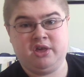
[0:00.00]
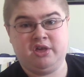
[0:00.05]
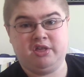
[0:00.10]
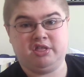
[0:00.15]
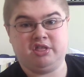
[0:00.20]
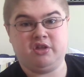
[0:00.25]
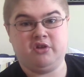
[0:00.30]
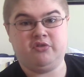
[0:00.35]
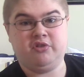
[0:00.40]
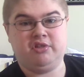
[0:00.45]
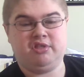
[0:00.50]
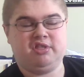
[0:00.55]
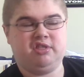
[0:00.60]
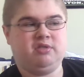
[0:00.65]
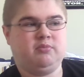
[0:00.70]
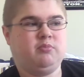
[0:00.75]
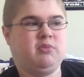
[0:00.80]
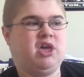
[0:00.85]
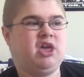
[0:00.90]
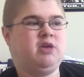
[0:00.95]
So
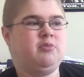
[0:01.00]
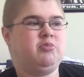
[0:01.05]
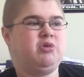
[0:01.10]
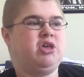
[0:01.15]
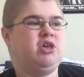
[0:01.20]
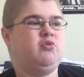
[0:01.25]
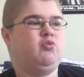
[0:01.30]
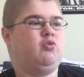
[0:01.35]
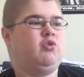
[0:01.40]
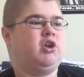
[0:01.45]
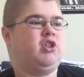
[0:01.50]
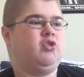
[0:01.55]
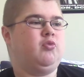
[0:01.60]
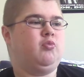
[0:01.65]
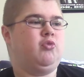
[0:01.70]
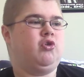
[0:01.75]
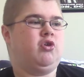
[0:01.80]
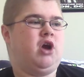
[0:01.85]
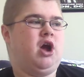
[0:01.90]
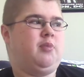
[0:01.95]
this may be one of the more